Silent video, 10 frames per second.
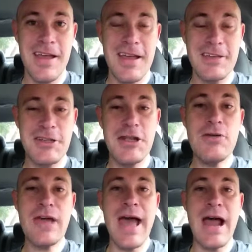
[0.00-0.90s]
And to
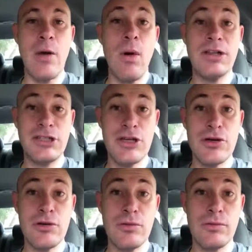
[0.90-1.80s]
do that, I want
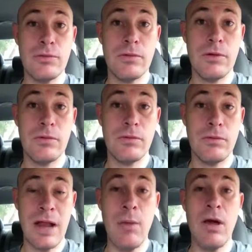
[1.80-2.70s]
to
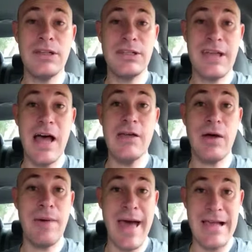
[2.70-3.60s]
tell you
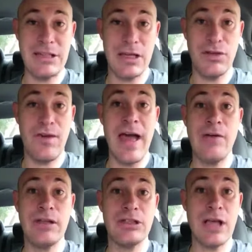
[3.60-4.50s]
a passage
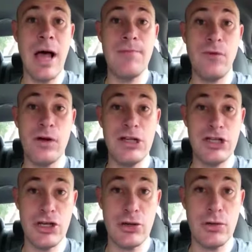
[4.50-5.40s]
found in Psalm
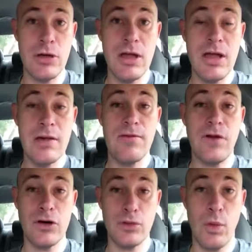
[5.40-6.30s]
42,
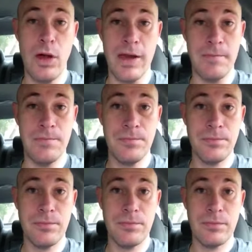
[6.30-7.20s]
verse 1.
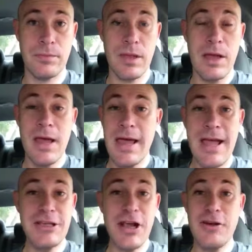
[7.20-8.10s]

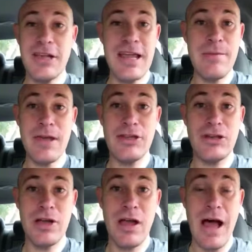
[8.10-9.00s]
It shares an
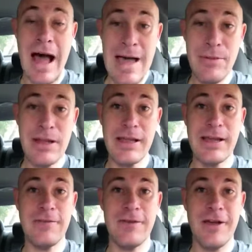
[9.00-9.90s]
image, I
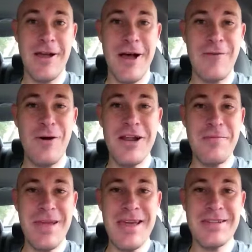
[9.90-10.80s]
believe, of what it
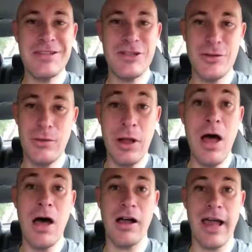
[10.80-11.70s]
means to
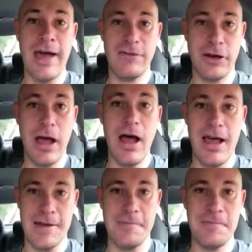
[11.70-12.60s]
long after
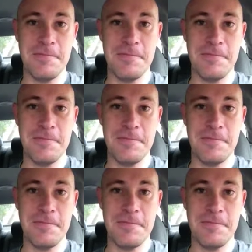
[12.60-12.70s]
God.